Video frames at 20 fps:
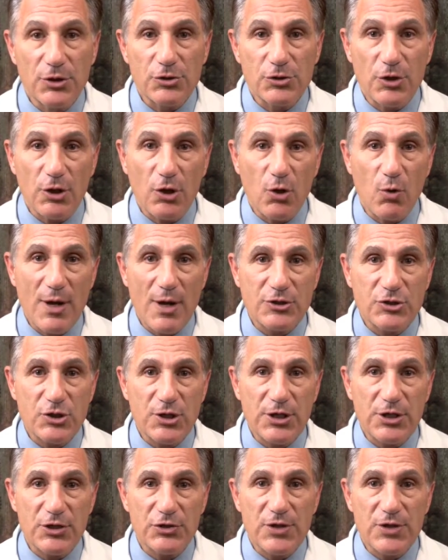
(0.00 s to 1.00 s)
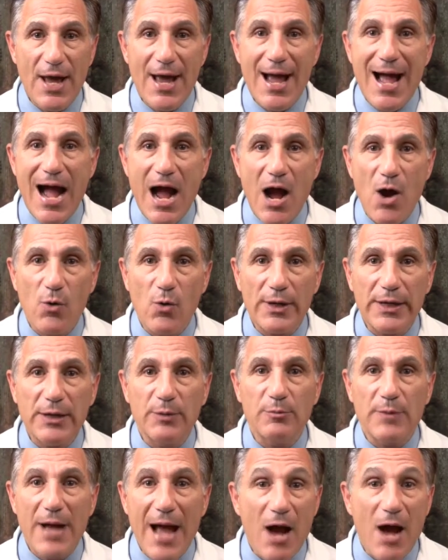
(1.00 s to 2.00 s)
So the question is how,
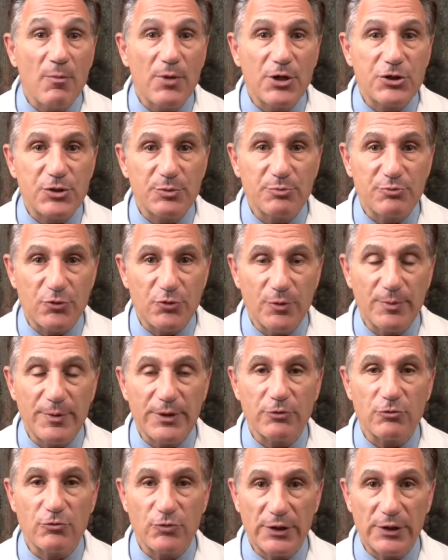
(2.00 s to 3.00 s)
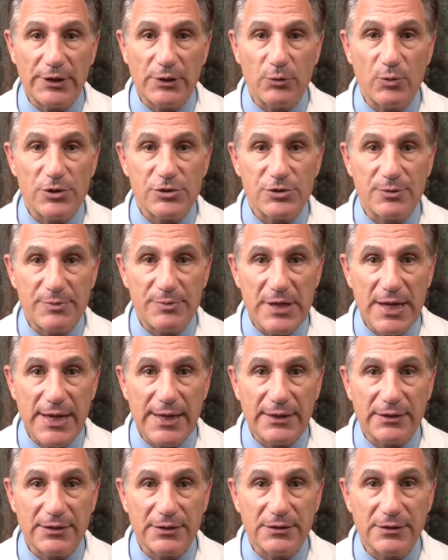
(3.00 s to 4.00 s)
how much improvement really was
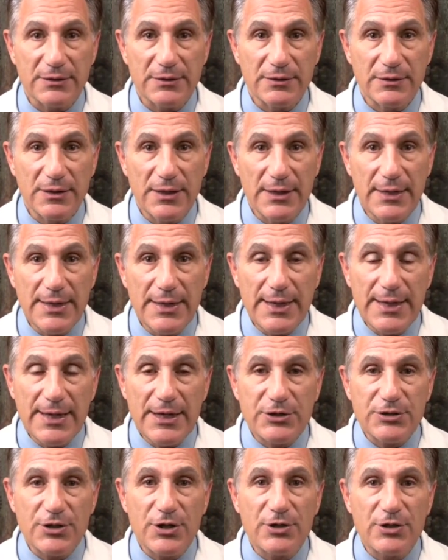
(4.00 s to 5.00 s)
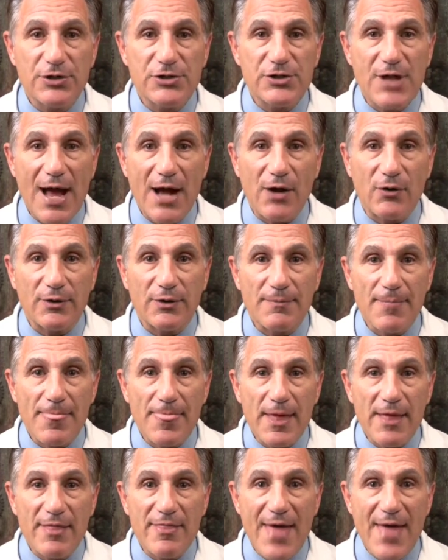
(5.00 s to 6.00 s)
obtained? It turns out
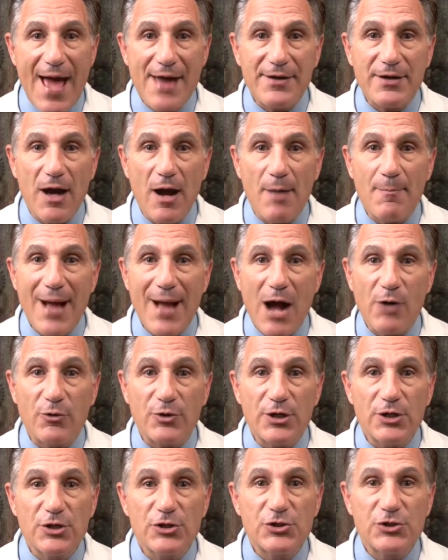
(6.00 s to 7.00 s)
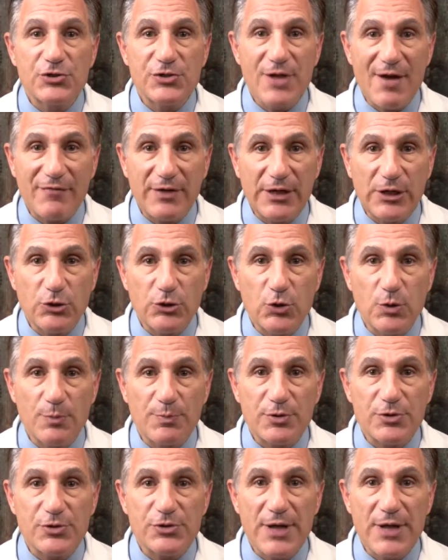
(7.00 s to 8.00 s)
that about
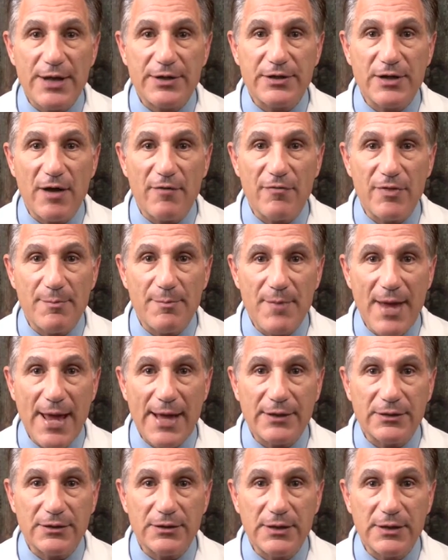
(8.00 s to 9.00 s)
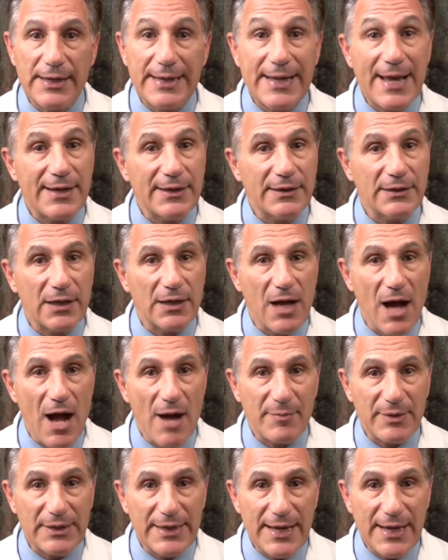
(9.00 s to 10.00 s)
72% of the men getting the
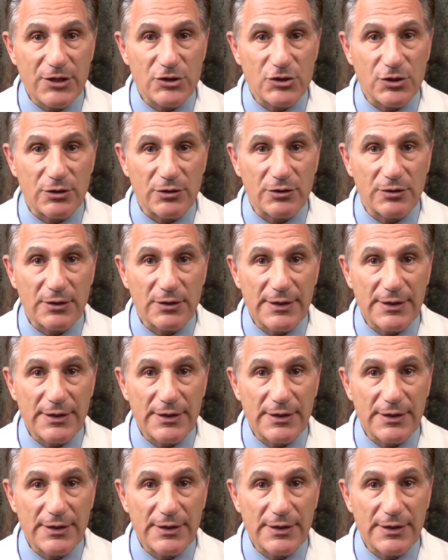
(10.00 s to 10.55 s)
combination,